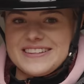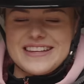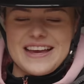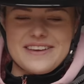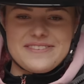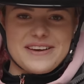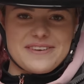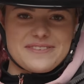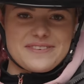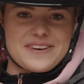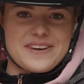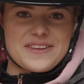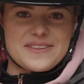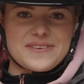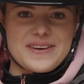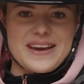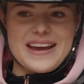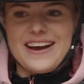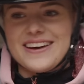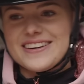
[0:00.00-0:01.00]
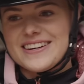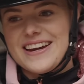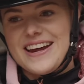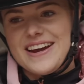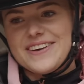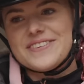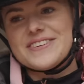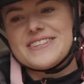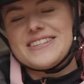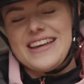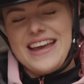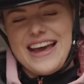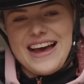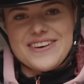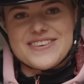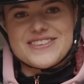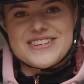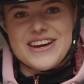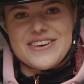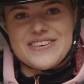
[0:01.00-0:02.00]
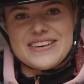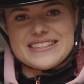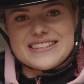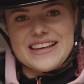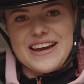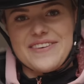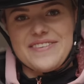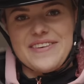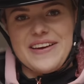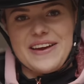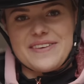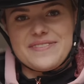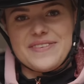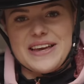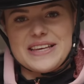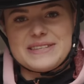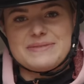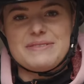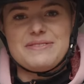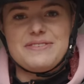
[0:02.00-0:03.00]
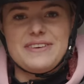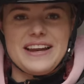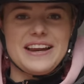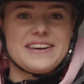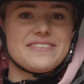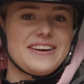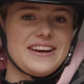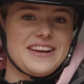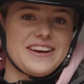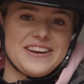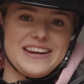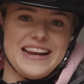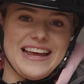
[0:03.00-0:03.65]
save that for another week. I don't know. We'll see how Joey's going, but he's been feeling really good